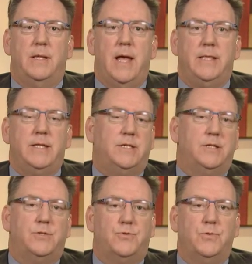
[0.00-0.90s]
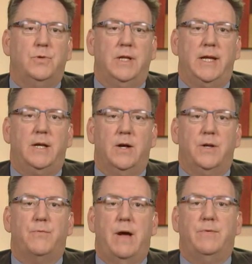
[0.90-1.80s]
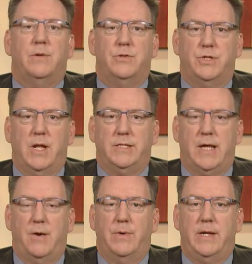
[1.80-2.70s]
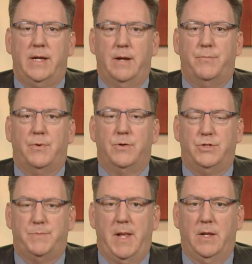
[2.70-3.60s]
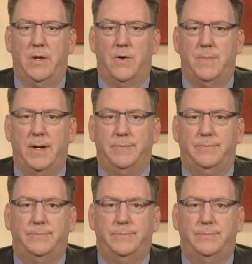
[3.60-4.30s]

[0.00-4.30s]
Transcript: And this is truly going to revolutionize how we approach melanoma.